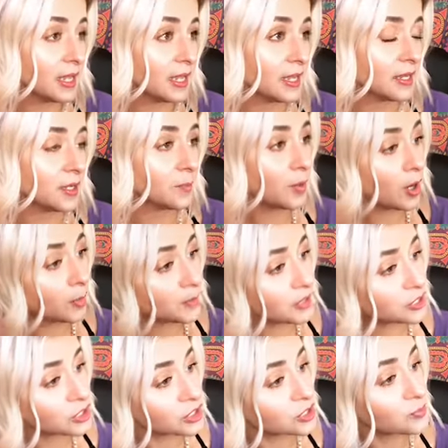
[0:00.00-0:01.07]
and Palm
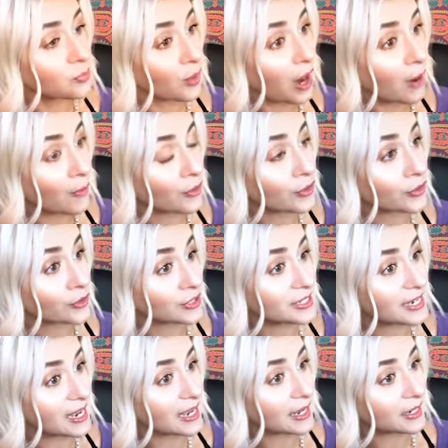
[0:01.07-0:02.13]
Beaches, Broward, or
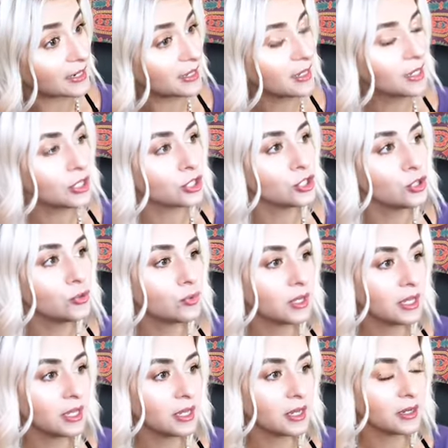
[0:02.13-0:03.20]
Dade, you
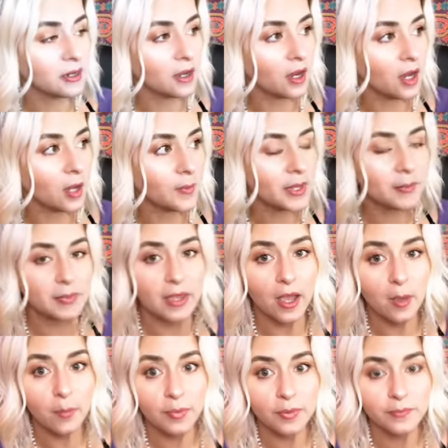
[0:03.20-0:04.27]
can um, hit me
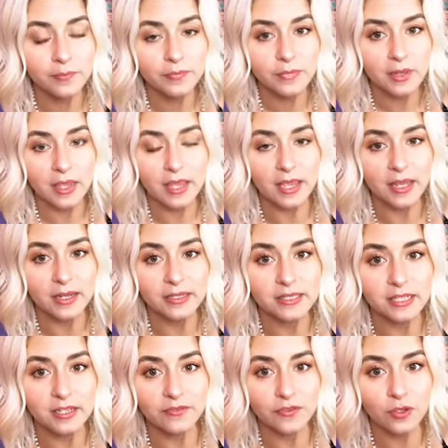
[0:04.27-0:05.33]
up.
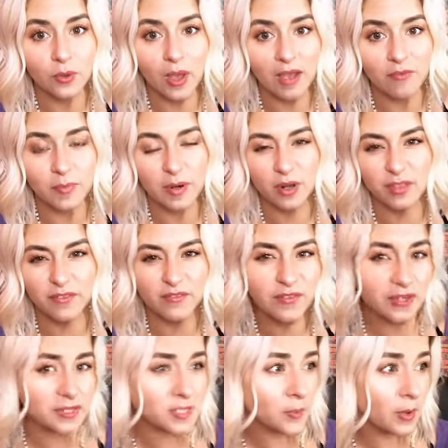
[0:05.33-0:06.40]
And if you have been on the
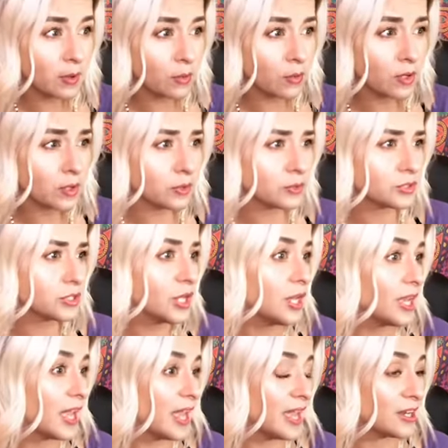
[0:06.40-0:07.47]
fence about oils
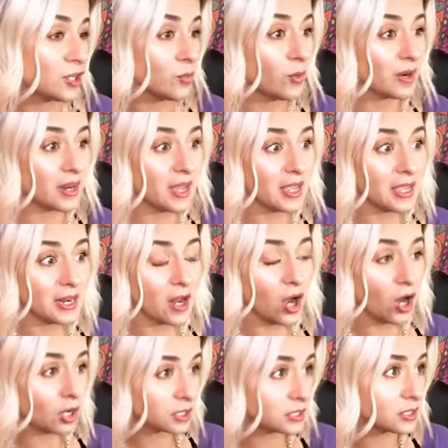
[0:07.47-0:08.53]
and you want an
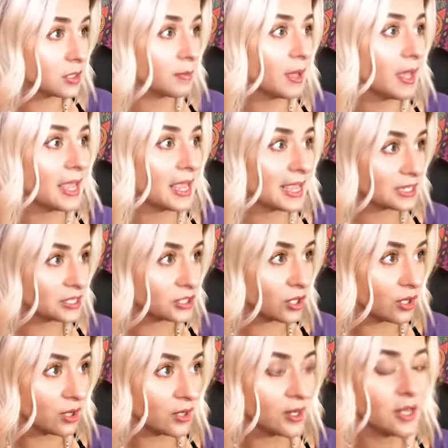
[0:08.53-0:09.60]
awesome
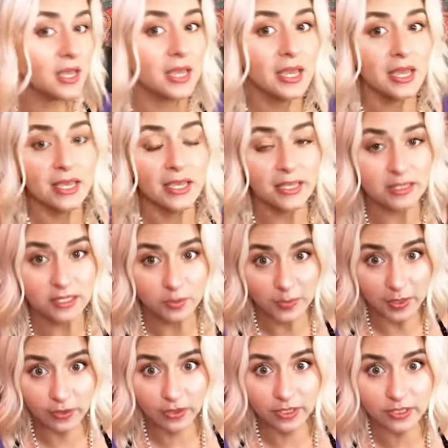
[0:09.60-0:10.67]
hands-on
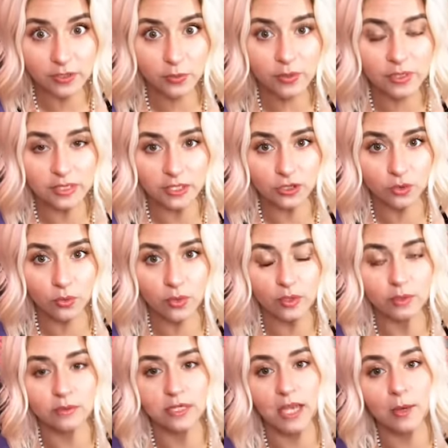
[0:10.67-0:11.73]
experience with essential
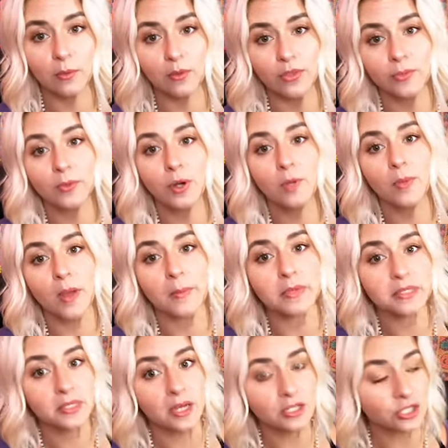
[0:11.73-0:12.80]
oils, I will throw my
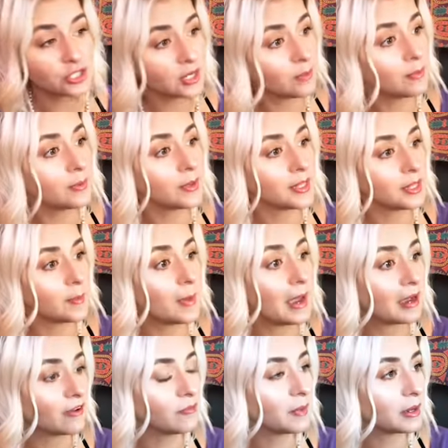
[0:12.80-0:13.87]
massage table in the
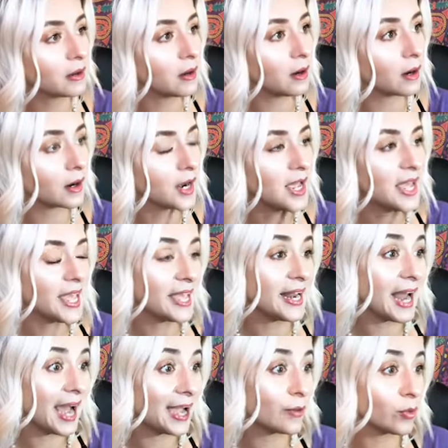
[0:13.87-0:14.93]
back of my car
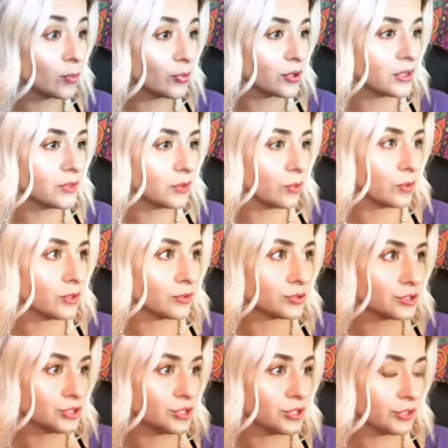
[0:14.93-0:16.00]
and I will bring the
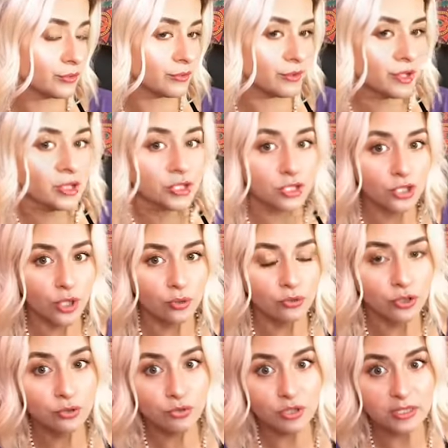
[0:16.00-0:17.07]
oils to you. So
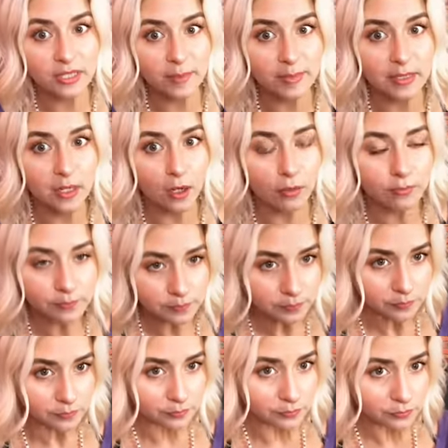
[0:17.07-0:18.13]
you just let me know.
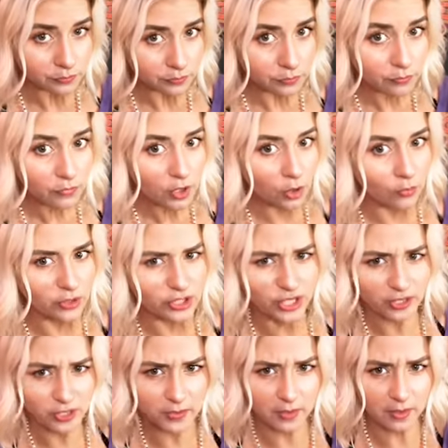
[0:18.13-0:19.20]
Reach
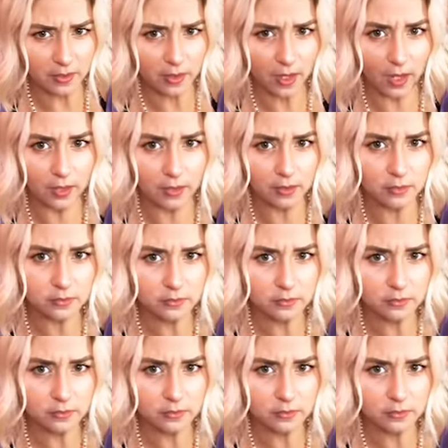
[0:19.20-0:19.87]
out to me. Go ahead.